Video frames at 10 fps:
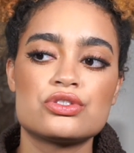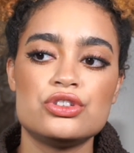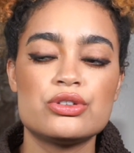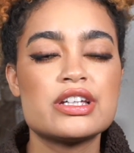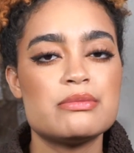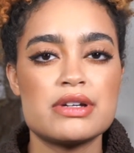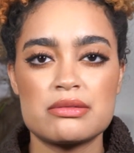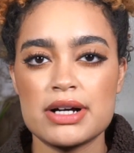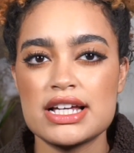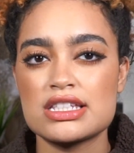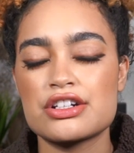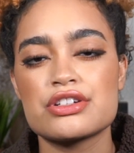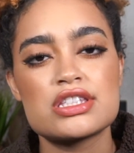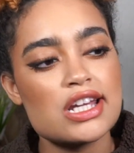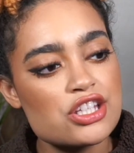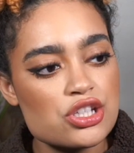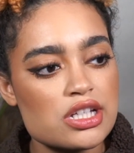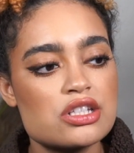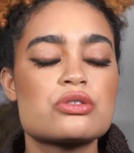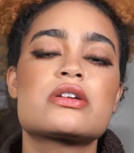you can minimize
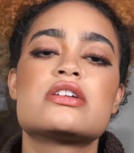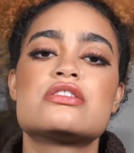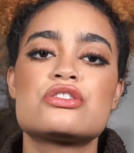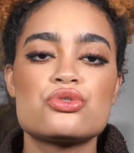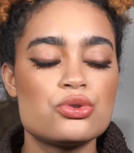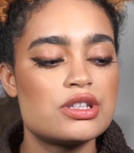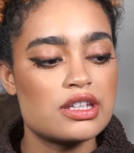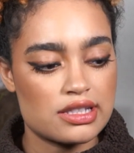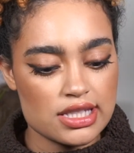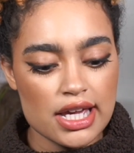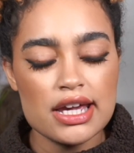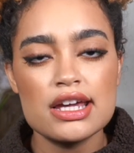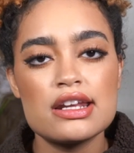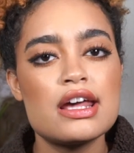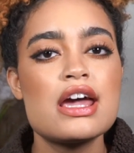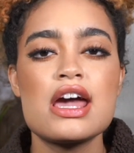irritation, so it can soothe the skin.